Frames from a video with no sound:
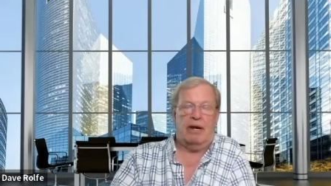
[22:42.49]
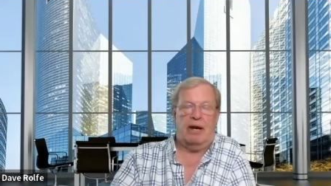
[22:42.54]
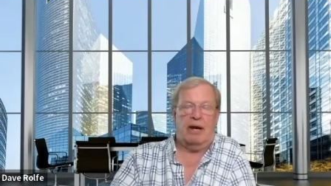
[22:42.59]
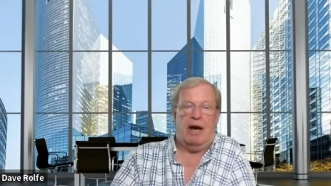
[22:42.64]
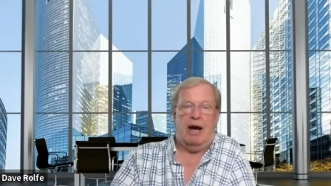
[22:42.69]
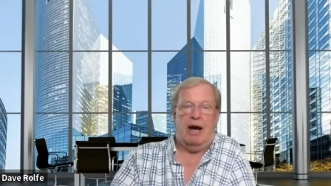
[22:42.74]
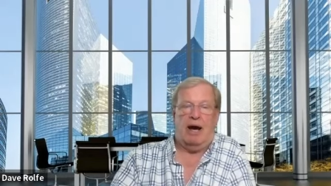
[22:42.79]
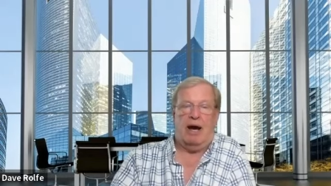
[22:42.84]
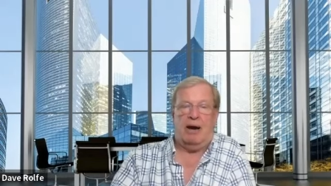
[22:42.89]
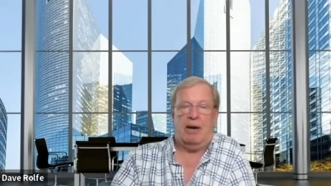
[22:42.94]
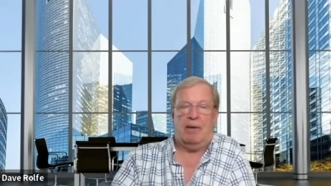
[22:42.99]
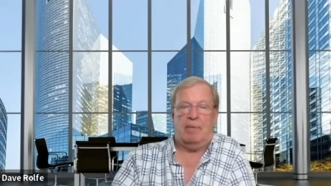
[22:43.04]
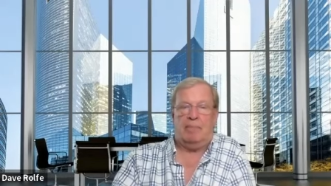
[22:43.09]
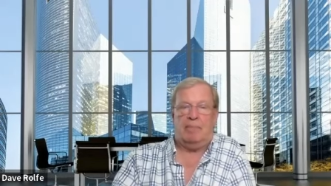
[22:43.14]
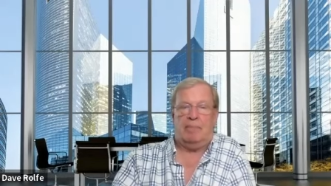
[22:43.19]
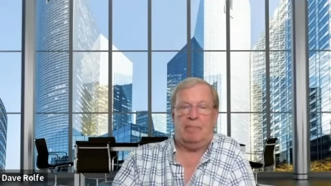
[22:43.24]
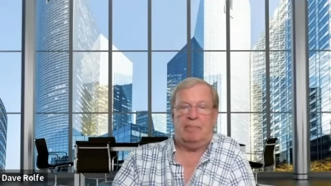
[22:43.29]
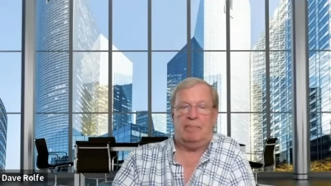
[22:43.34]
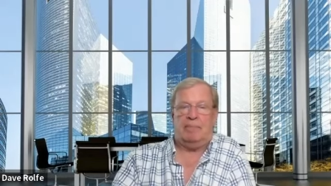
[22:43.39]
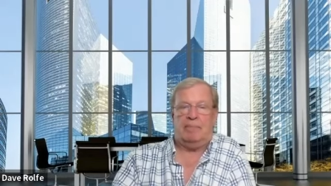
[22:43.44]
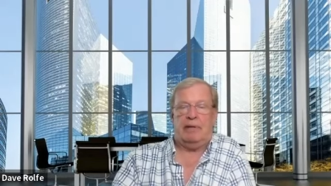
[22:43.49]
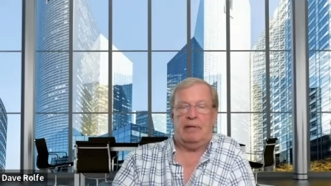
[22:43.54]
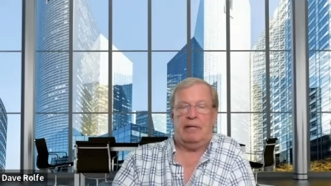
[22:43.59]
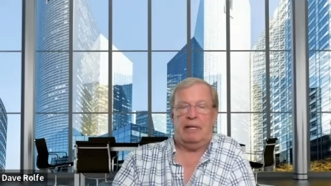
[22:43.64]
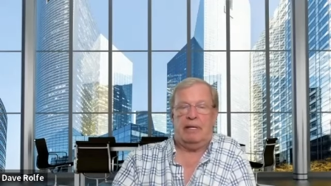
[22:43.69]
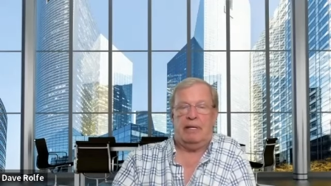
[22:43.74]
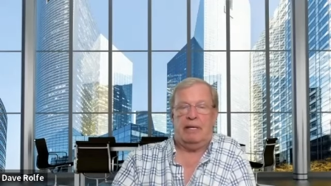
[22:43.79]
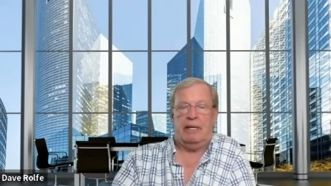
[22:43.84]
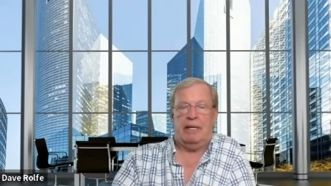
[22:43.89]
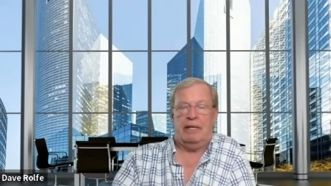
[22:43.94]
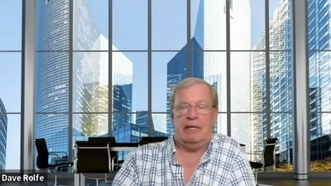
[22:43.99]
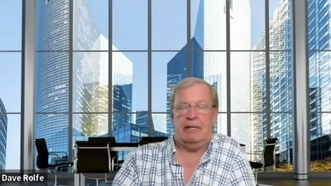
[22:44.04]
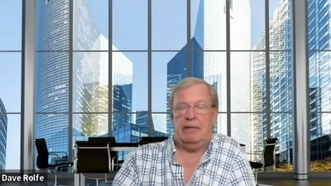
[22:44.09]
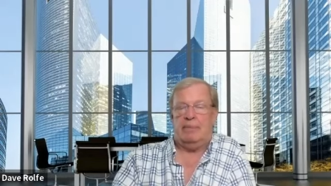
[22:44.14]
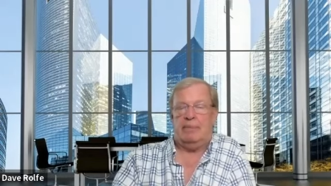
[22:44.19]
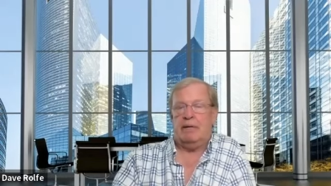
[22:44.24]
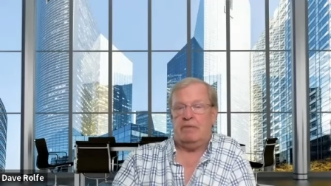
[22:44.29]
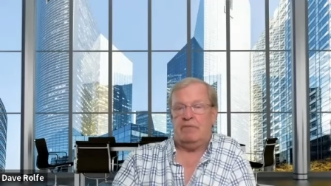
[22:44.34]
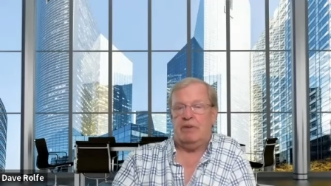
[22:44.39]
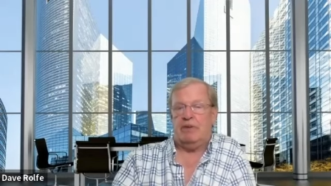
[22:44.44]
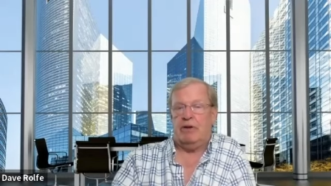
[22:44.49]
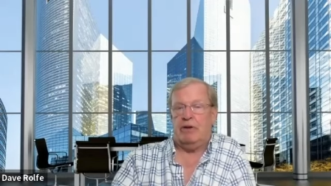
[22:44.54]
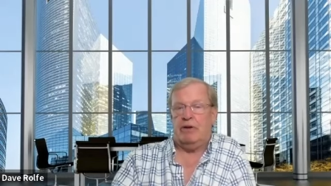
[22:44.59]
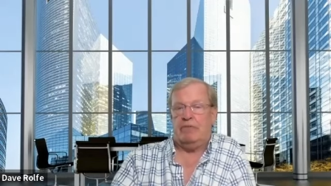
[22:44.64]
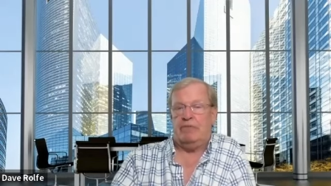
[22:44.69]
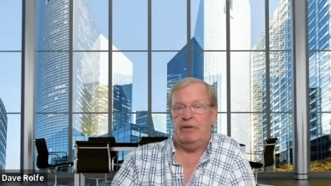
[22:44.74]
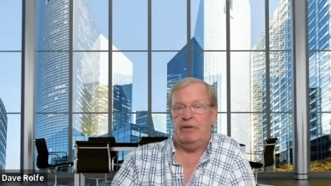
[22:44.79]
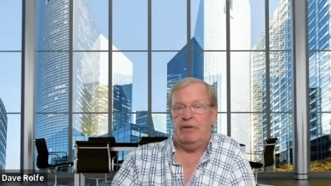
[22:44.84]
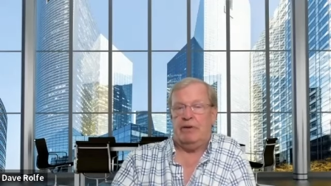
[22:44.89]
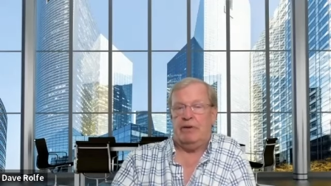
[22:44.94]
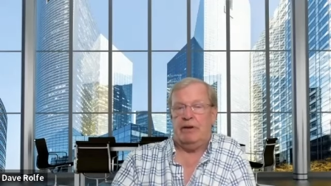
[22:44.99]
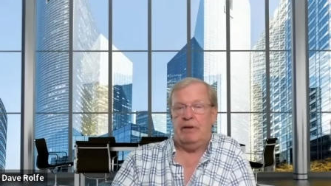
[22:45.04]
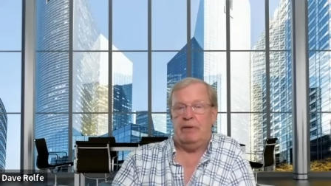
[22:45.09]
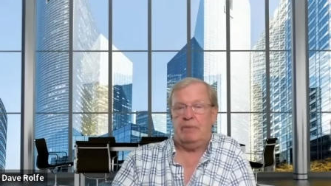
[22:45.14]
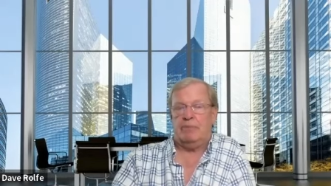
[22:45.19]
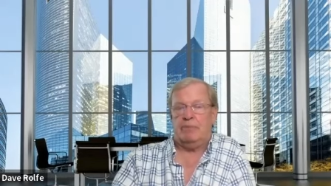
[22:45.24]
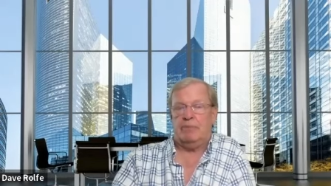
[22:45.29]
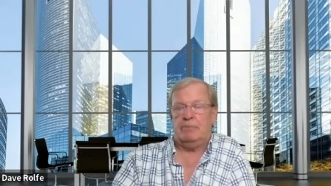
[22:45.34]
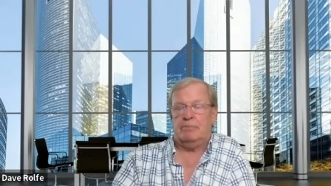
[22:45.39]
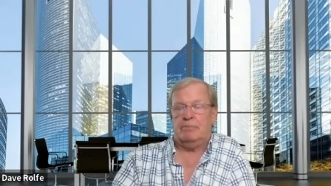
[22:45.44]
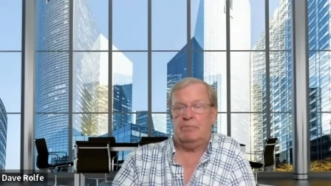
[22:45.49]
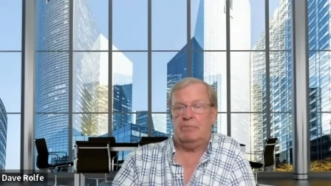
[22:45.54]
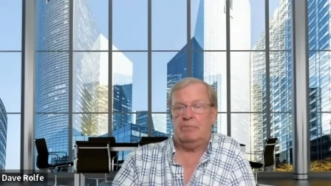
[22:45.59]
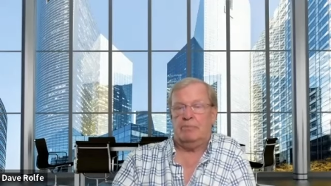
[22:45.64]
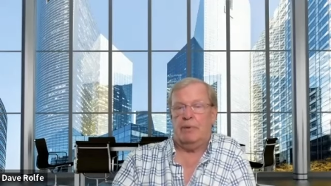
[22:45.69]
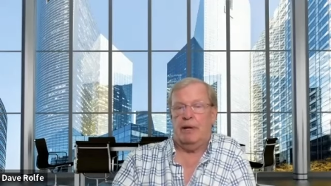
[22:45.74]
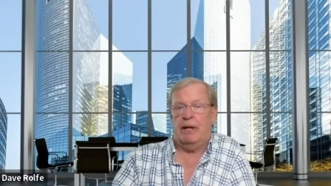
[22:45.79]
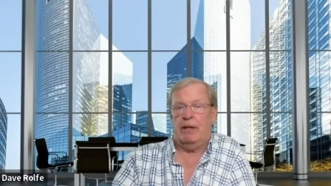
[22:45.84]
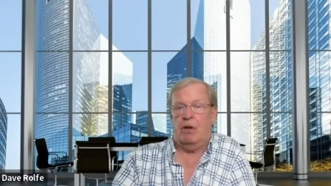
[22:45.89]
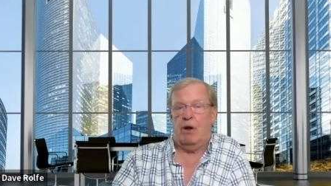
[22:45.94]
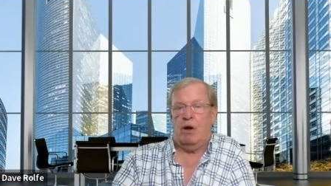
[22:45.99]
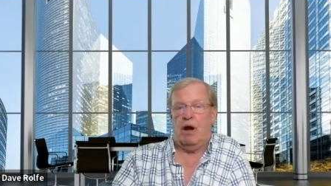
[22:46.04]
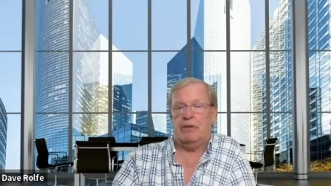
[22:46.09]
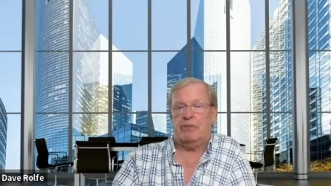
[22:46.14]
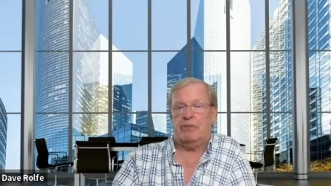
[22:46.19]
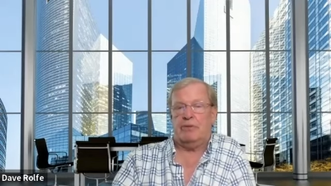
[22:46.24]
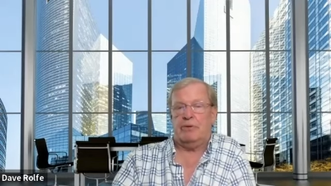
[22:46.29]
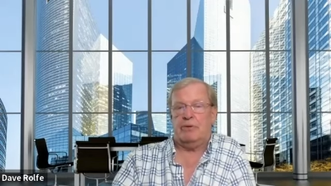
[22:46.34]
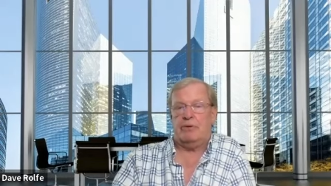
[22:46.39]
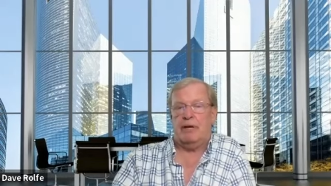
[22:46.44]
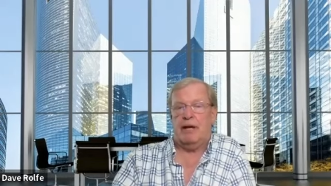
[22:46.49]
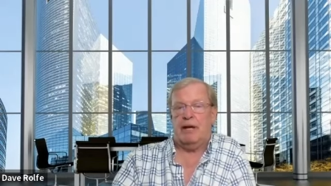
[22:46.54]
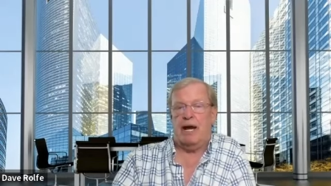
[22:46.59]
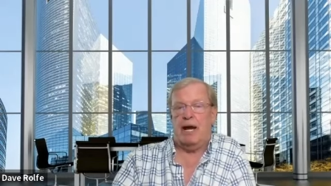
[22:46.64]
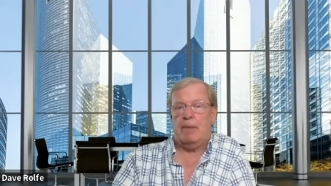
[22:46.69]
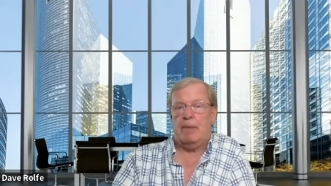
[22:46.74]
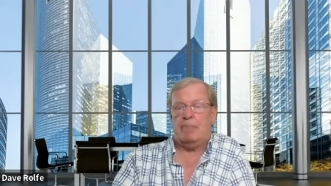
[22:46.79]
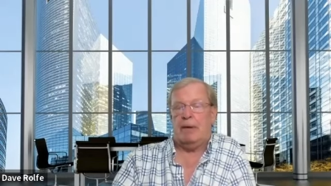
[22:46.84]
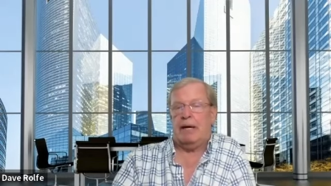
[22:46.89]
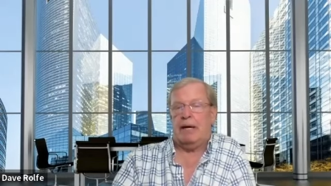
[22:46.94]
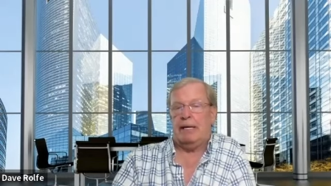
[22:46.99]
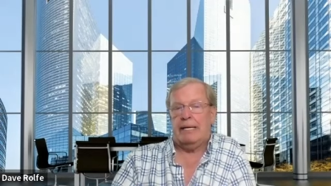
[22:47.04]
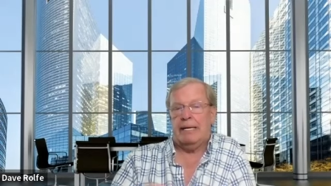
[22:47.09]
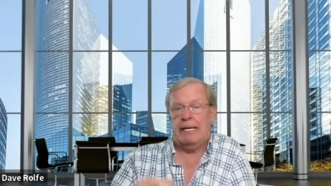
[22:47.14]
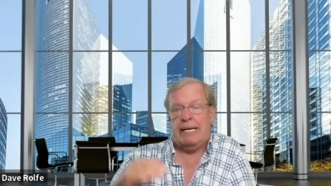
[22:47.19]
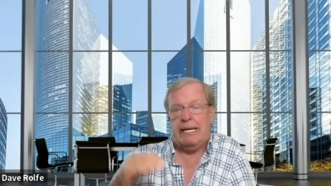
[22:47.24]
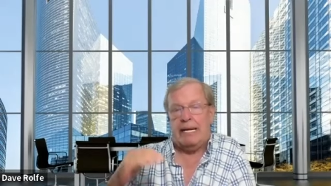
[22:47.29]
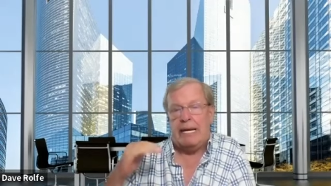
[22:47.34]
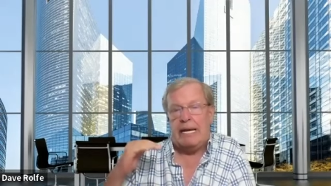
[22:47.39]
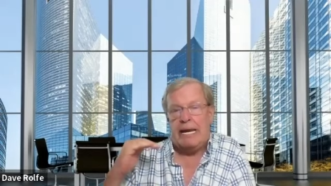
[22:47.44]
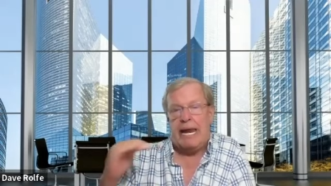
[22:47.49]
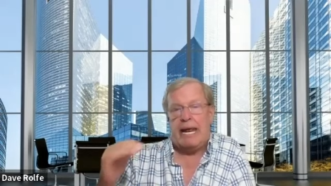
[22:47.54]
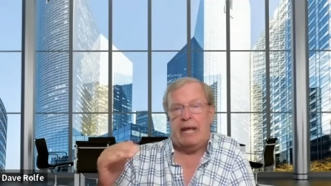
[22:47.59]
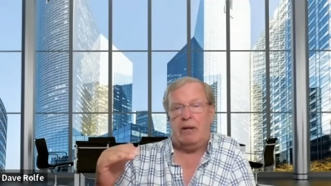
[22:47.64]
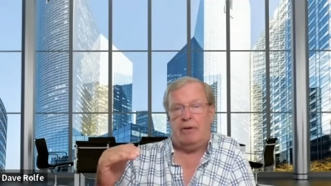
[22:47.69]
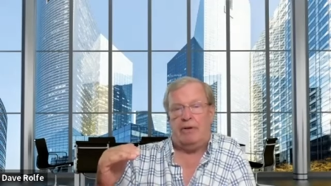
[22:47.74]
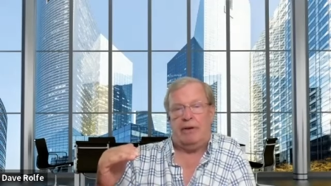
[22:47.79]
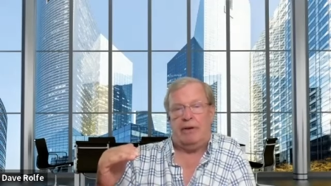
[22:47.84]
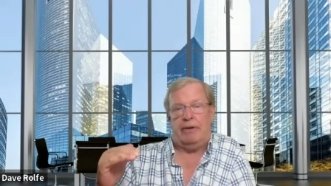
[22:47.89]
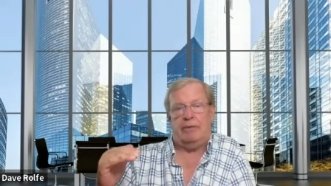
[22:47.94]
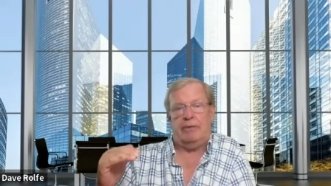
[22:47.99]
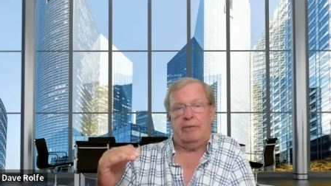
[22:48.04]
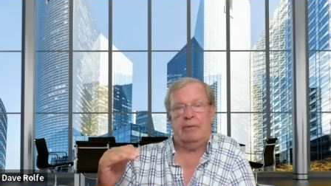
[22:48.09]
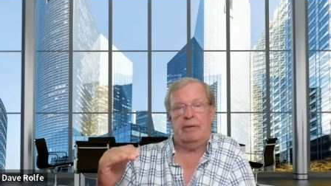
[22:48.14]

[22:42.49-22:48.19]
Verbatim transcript: Um, he, I mean, very, very well authored guy, but he nailed it